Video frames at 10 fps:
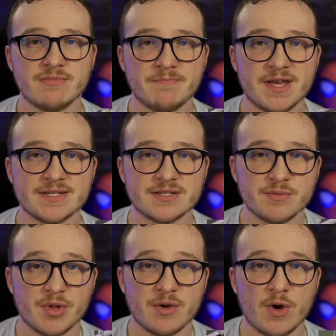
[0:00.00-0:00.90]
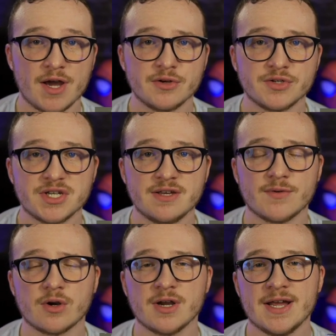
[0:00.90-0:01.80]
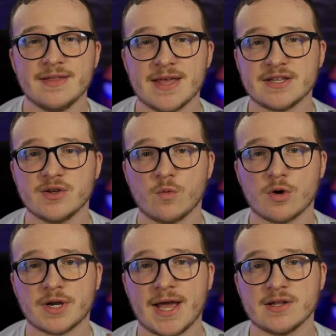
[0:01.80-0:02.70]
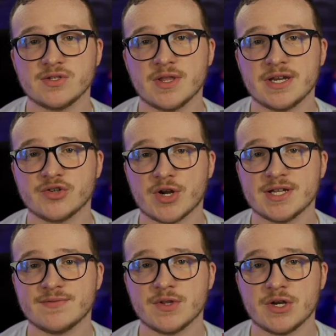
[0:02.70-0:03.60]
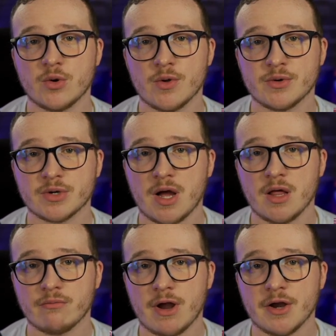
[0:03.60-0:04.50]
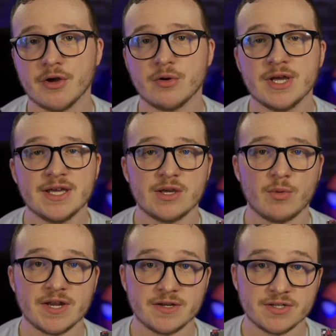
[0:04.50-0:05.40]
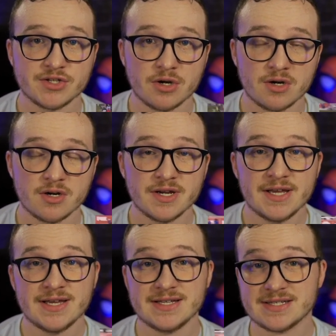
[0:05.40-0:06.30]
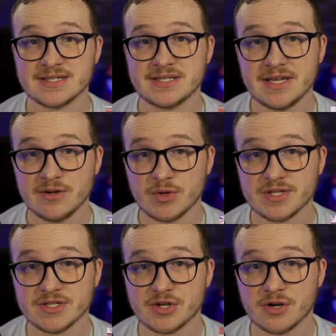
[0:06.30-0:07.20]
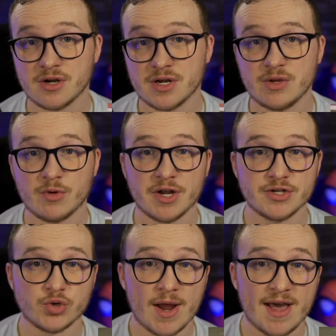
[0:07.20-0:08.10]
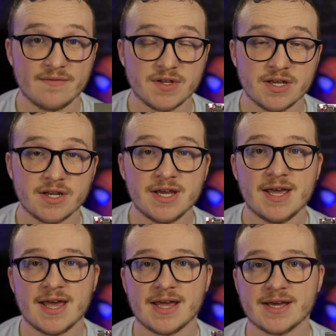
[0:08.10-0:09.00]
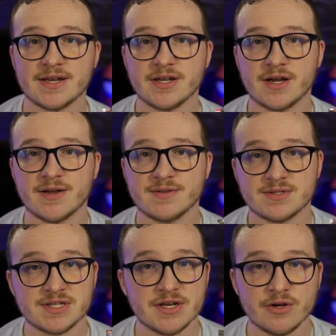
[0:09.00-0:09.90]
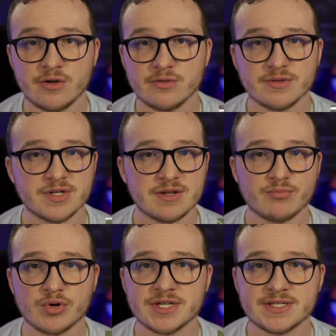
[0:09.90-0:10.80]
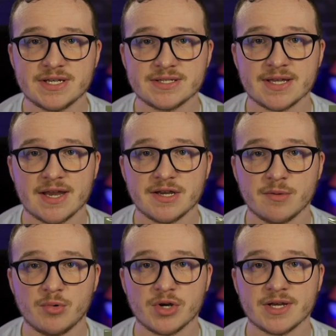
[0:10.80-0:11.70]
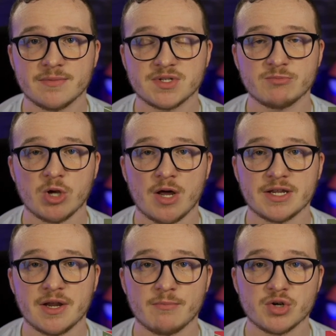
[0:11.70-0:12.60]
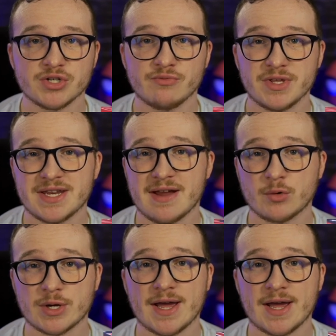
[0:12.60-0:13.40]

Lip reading: basically play wide receiver. That didn't work out. So then he transferred to Northern Colorado. He waited his turn. He succeeded with his turn. He went undrafted and still in preseason ended up putting up some gaudy numbers and really never got an